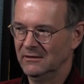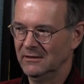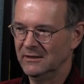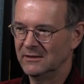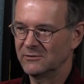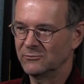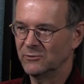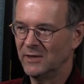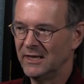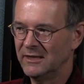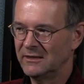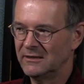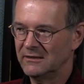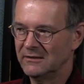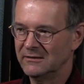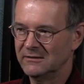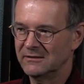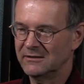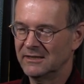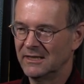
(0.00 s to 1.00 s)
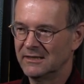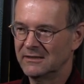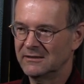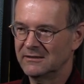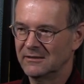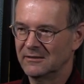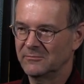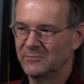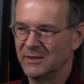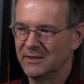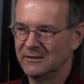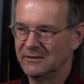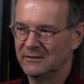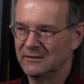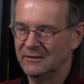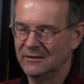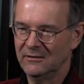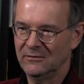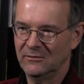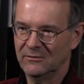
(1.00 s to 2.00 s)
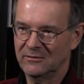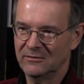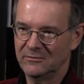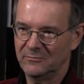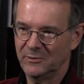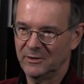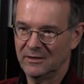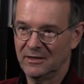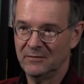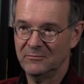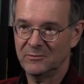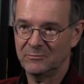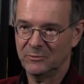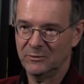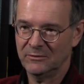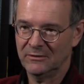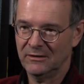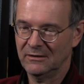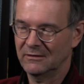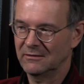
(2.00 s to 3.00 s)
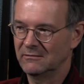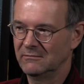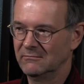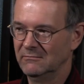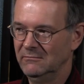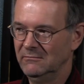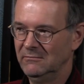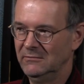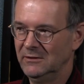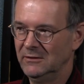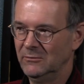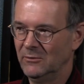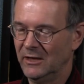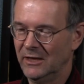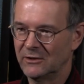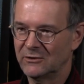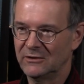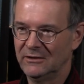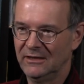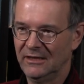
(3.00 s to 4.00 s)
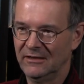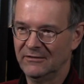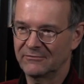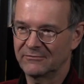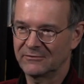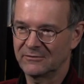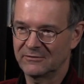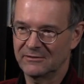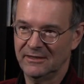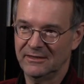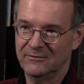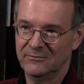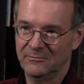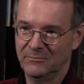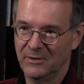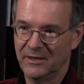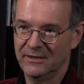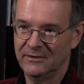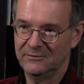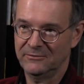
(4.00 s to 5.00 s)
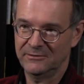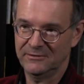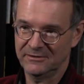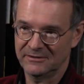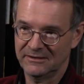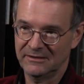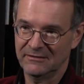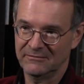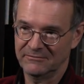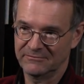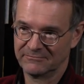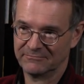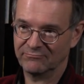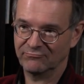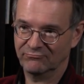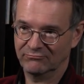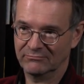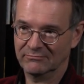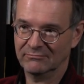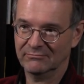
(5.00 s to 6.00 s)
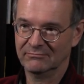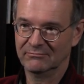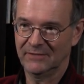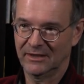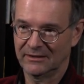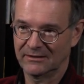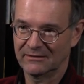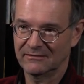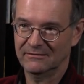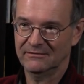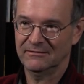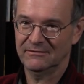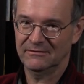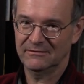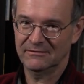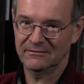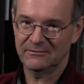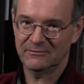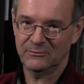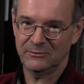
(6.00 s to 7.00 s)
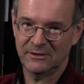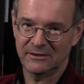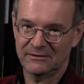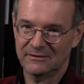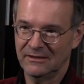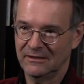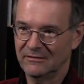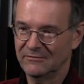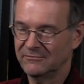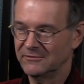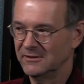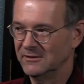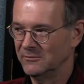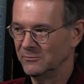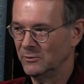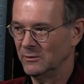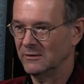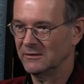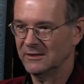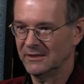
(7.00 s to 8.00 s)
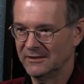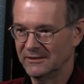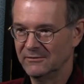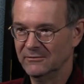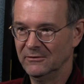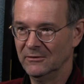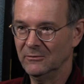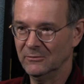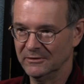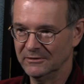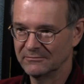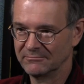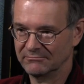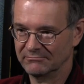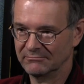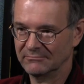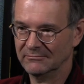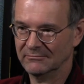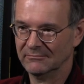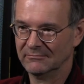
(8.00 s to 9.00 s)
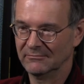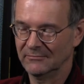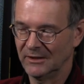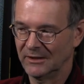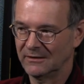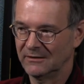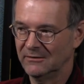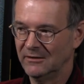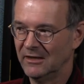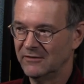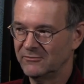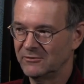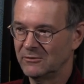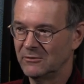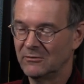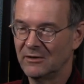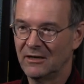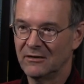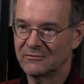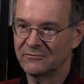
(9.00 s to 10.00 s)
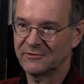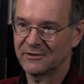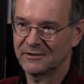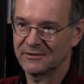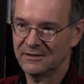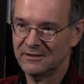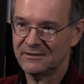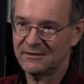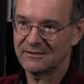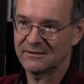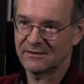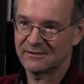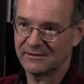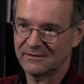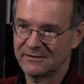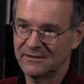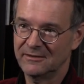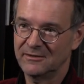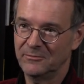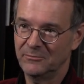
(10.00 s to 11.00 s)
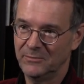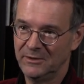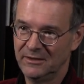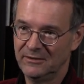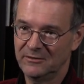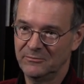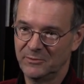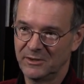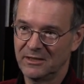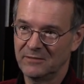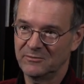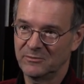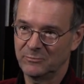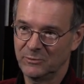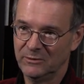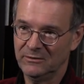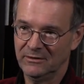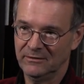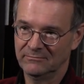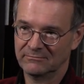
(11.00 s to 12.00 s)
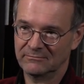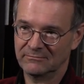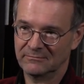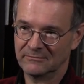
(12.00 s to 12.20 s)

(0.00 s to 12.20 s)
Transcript: it's radical in the sense that basically in order to become a Buddha, you actually have to say goodbye to yourself. Like, to yourself and the world as you know it. Like, you have to go out of existence as a sentient being to become a Buddha.